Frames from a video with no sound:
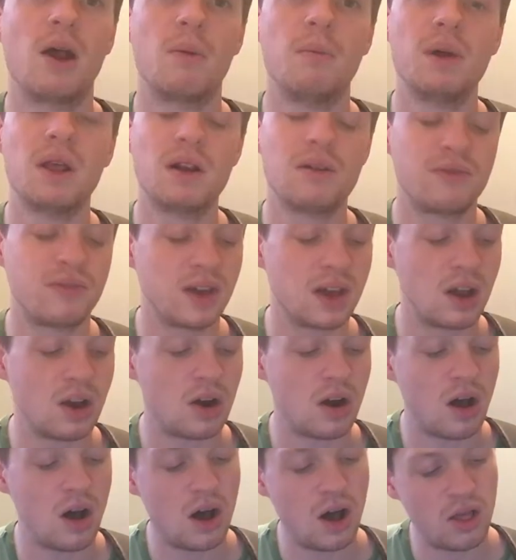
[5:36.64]
our middle
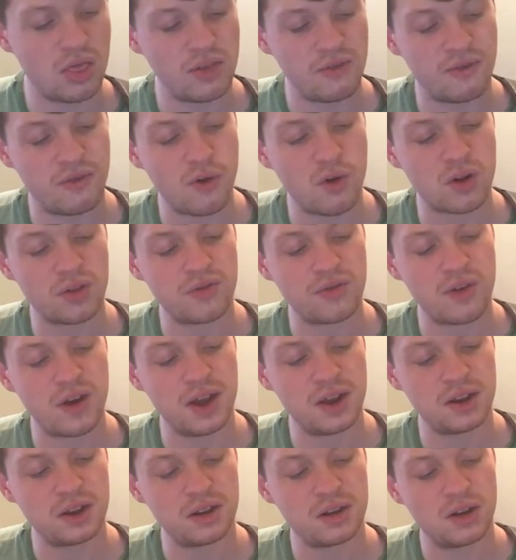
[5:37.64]
finger on the 4th
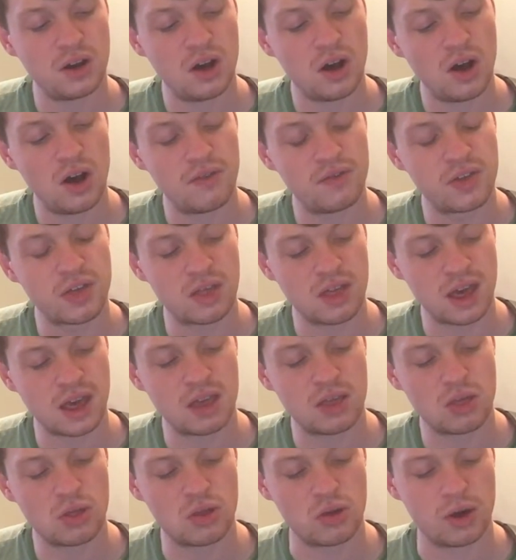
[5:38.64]
fret of the
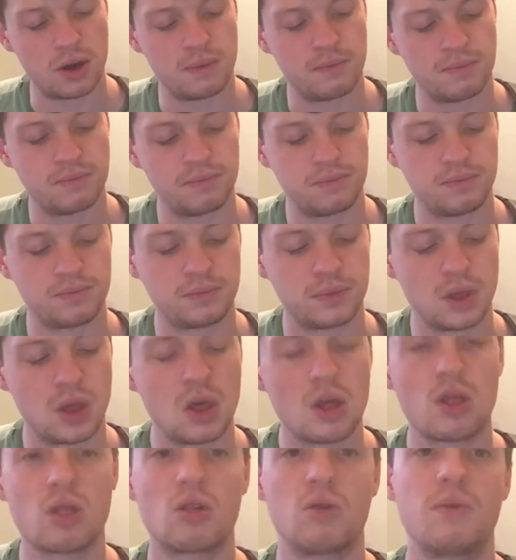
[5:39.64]
2nd string.
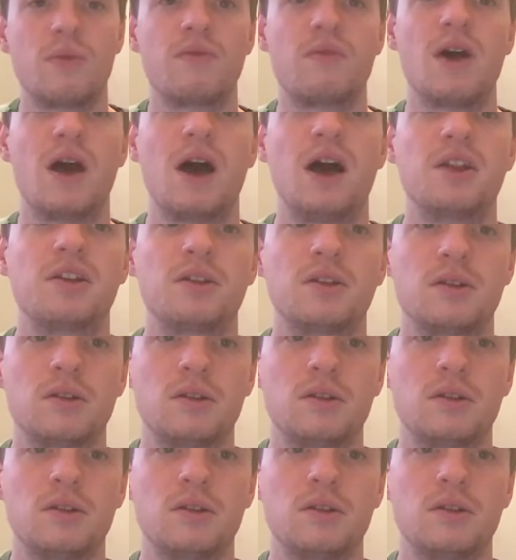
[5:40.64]
So we've got